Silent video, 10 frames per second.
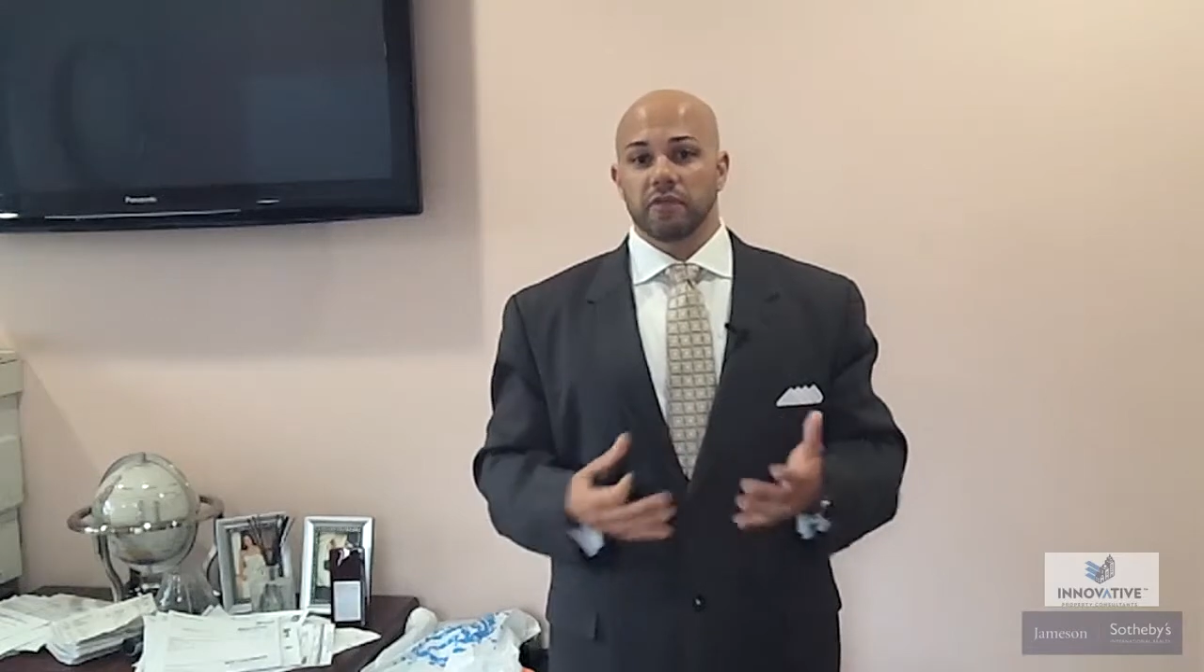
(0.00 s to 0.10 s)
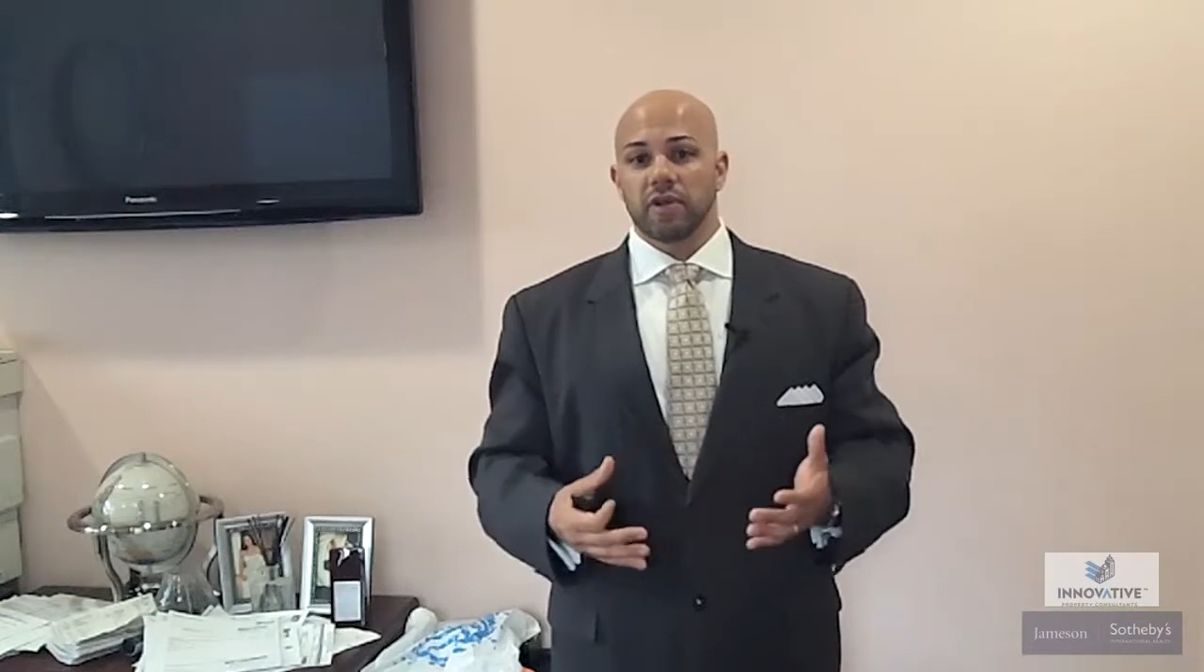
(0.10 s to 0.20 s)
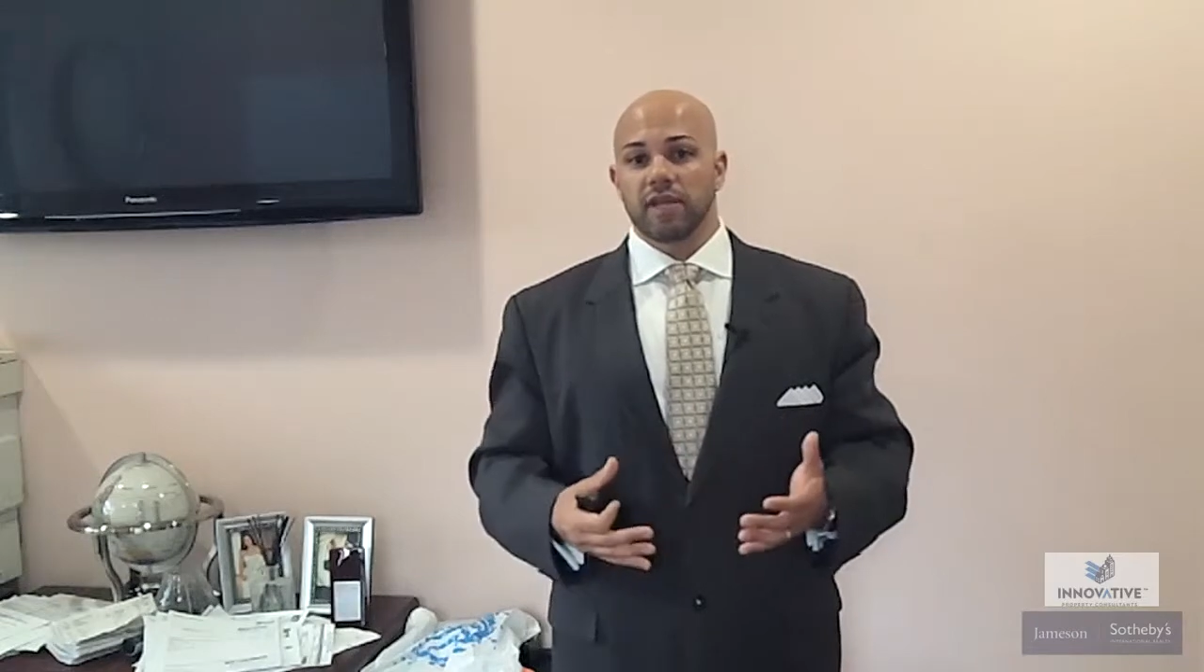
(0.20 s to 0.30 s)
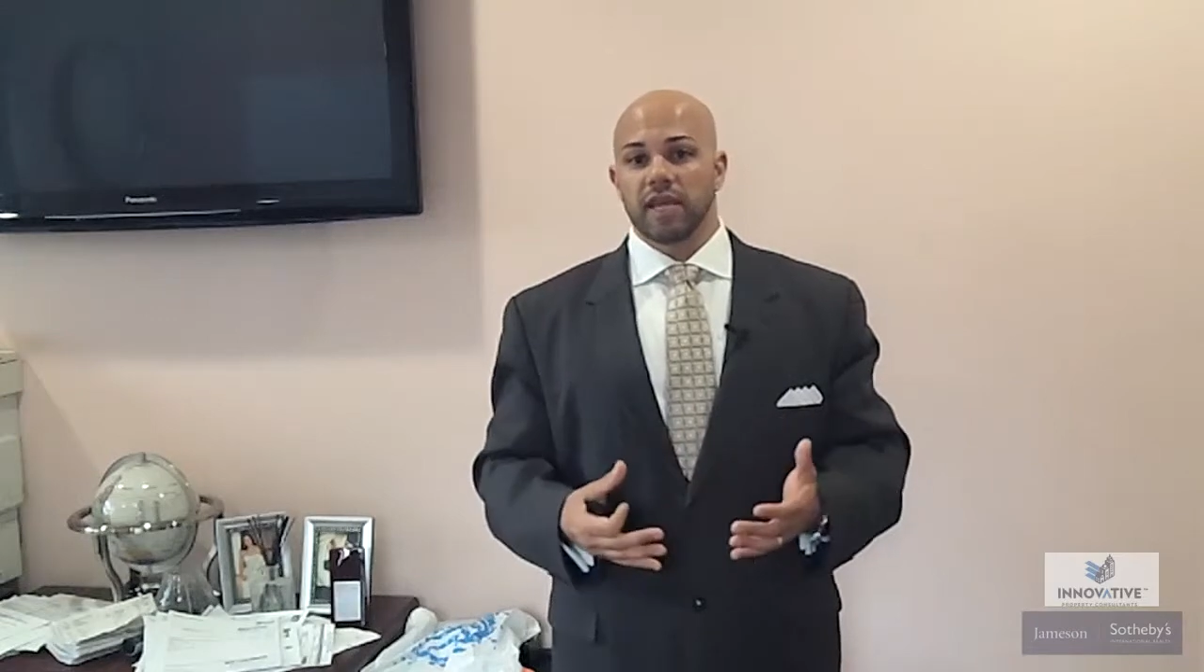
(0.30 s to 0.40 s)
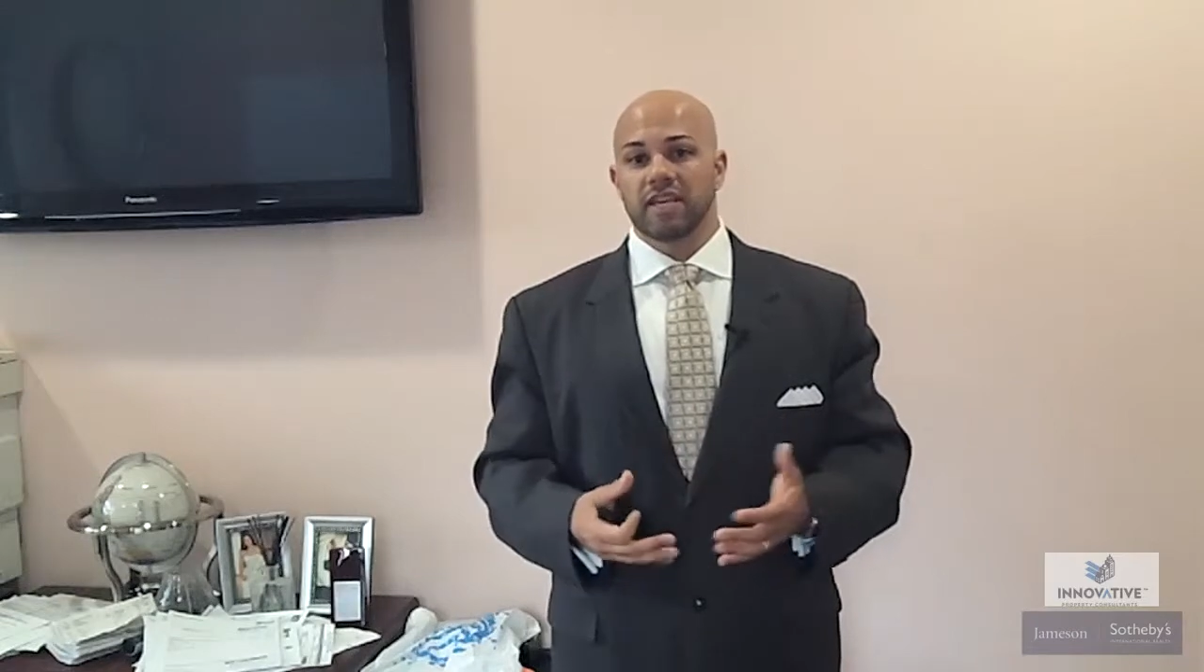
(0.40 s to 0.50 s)

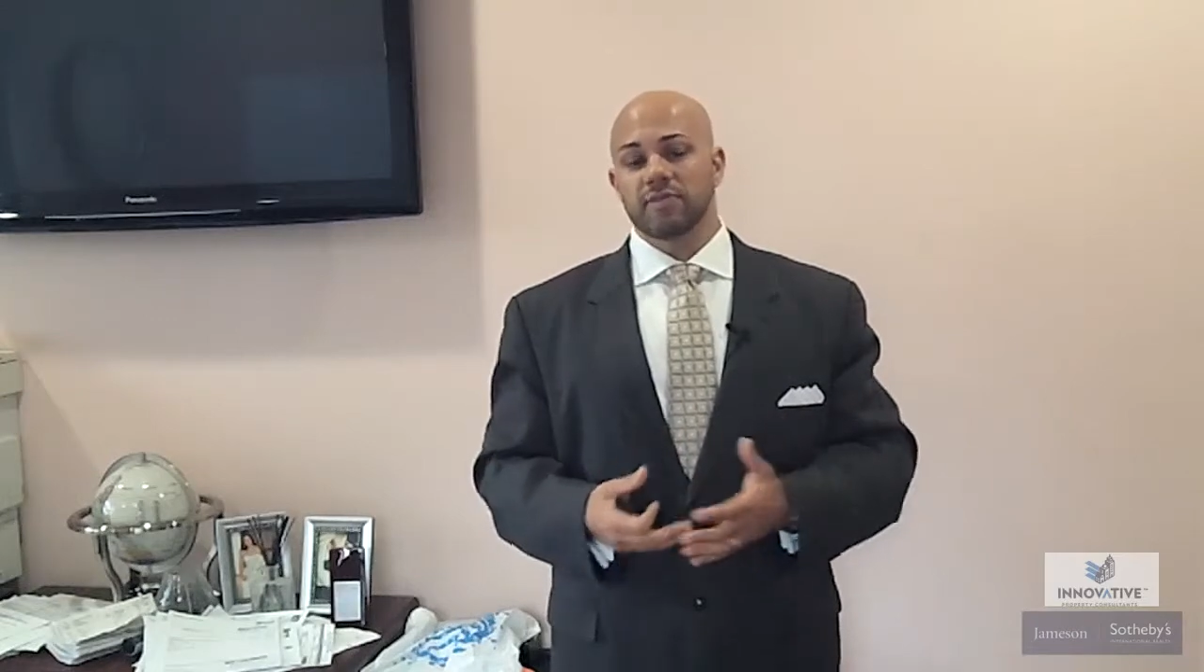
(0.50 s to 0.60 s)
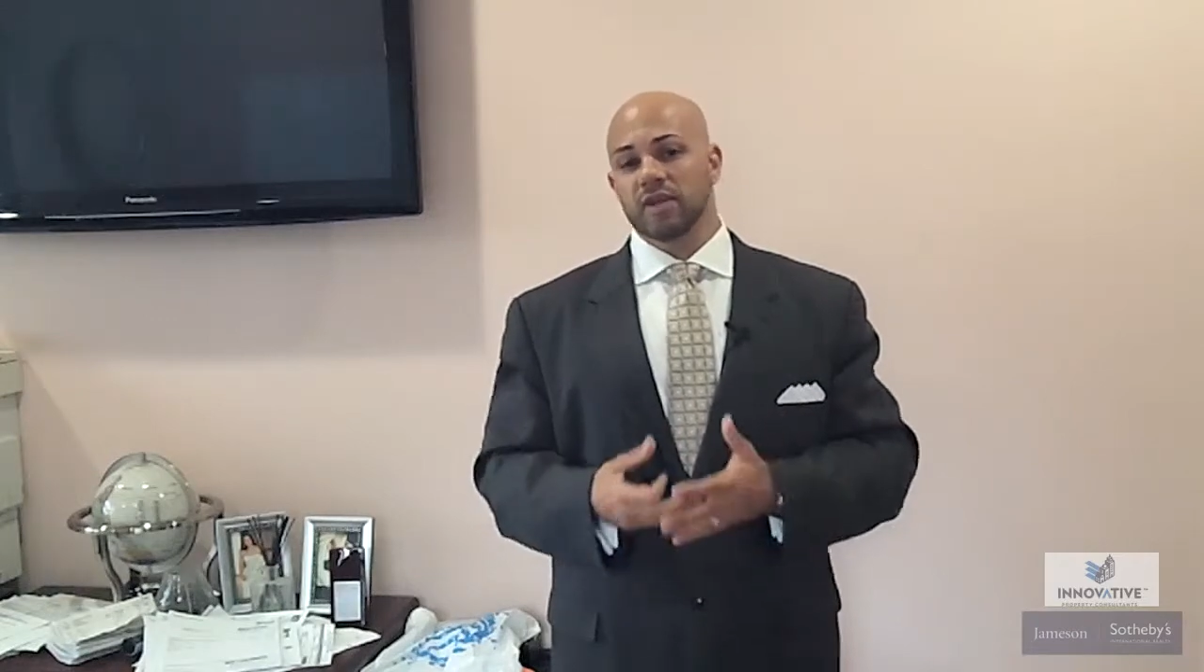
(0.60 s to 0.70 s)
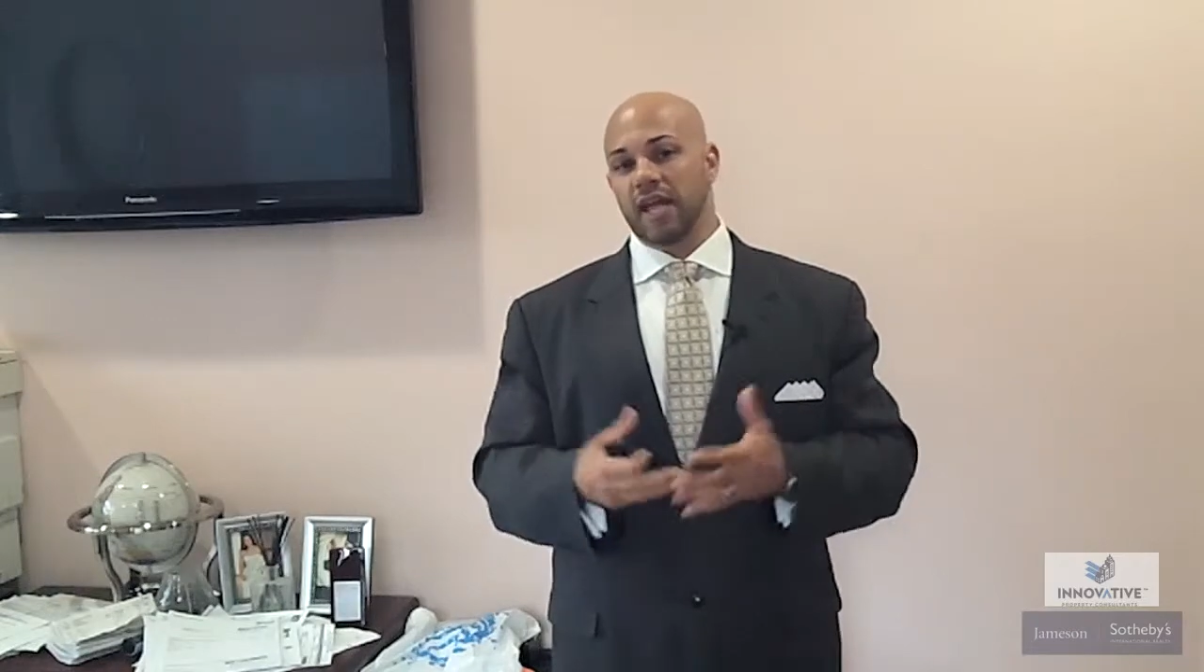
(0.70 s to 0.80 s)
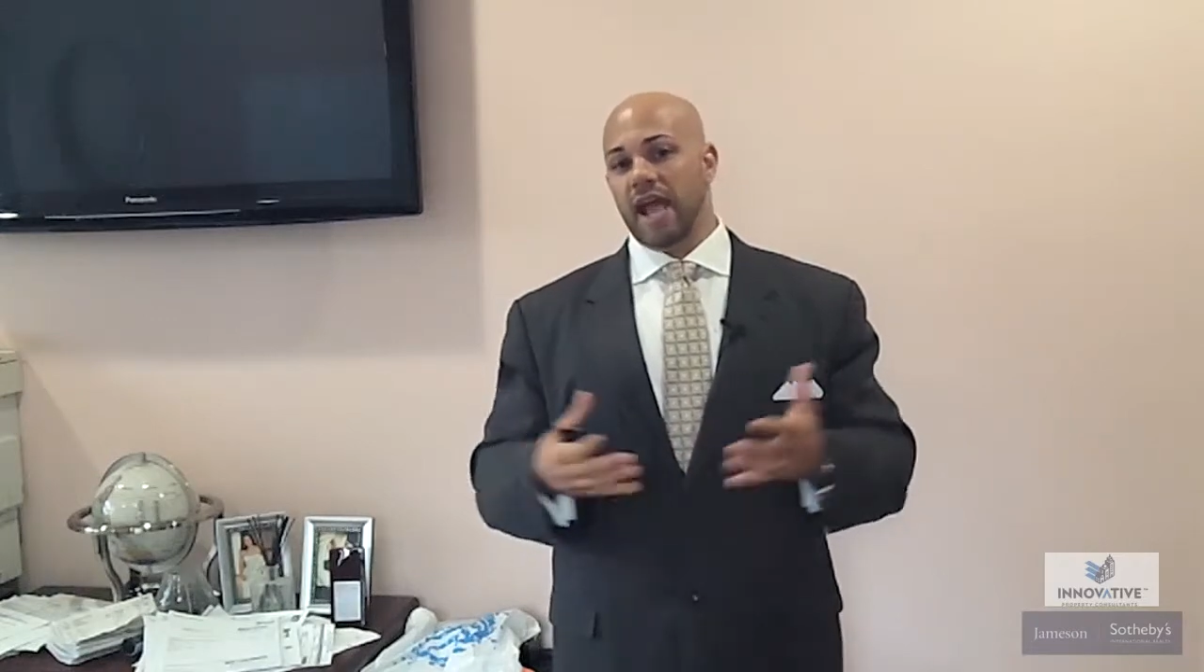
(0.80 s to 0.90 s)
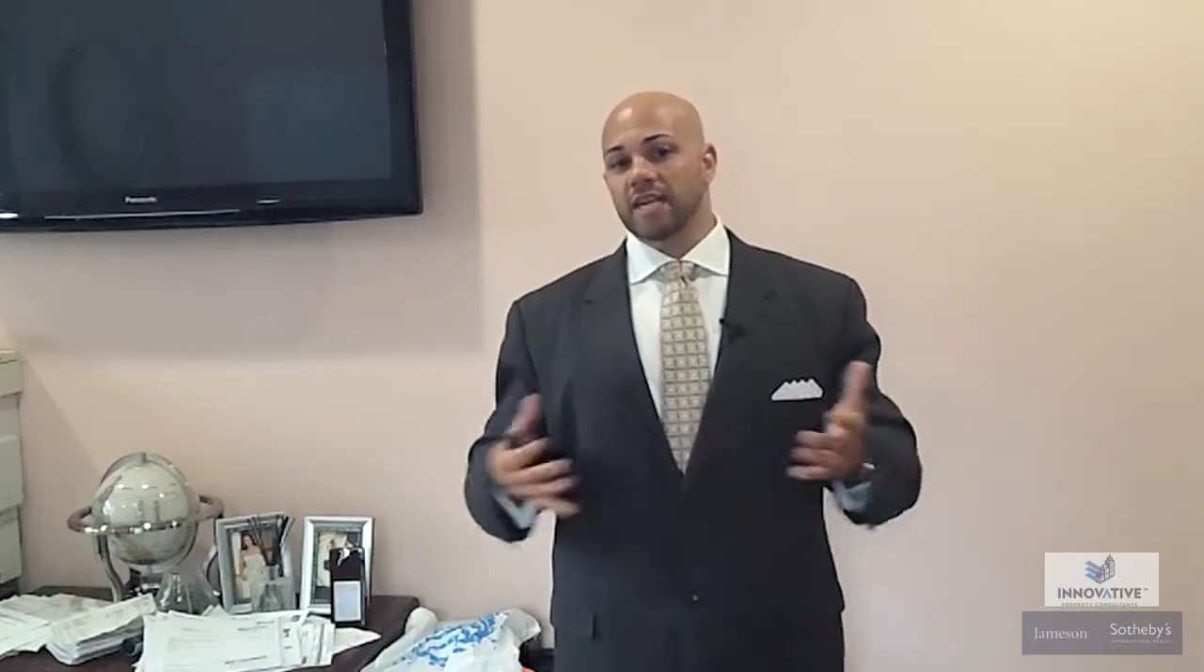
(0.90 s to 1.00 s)
for a day can be an